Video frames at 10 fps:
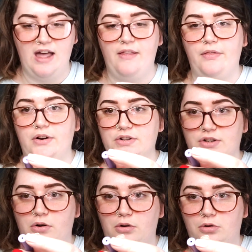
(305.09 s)
And then there's a
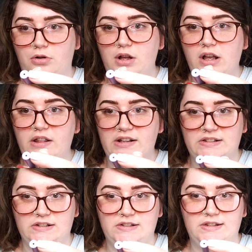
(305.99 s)
whole, this
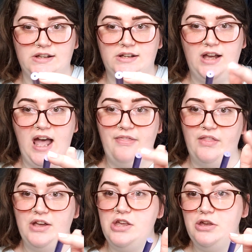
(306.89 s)
is the end
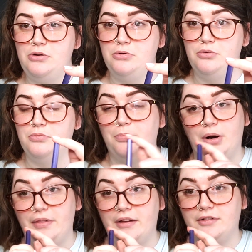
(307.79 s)
that you
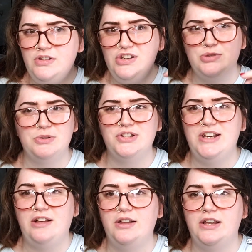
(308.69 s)
breathe in. It's supposed to
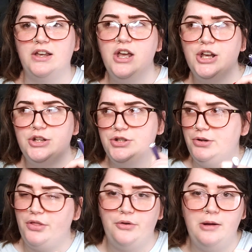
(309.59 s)
take like 2
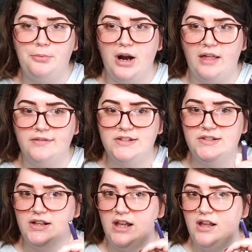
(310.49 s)
to 3
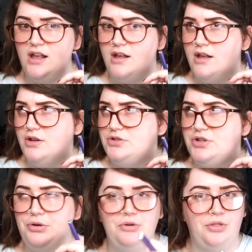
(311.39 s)
breaths
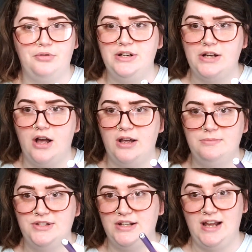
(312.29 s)
2 to 3
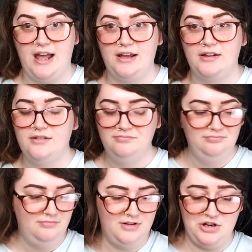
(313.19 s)
times a day.
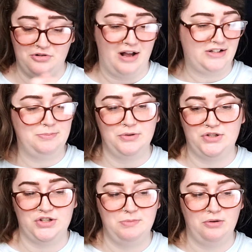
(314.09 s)
You're not supposed
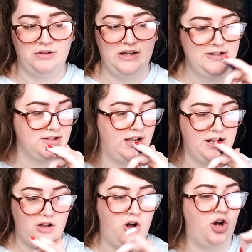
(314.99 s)
to smoke these
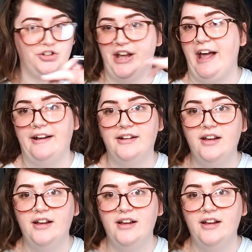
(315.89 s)
like all day.